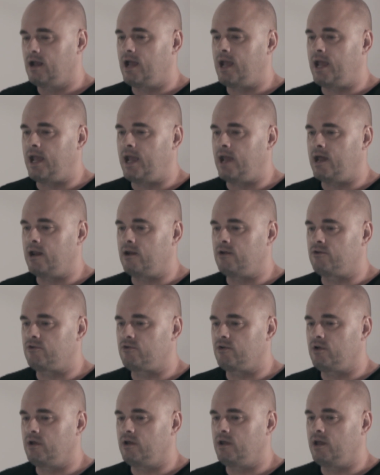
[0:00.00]
and
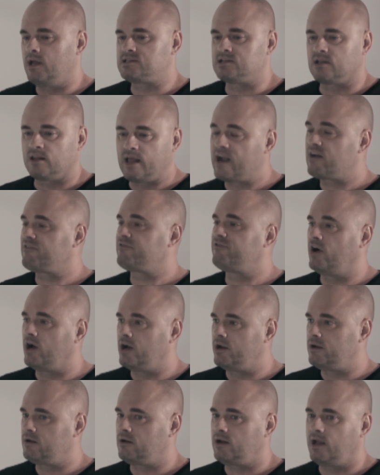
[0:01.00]
it's a lot of
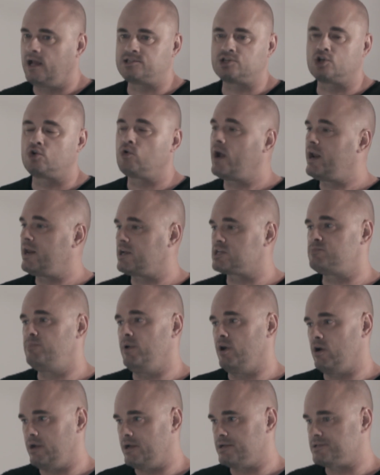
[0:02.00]
fun. It's a great
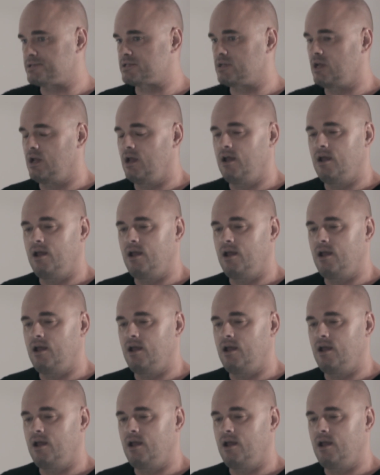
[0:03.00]
experience.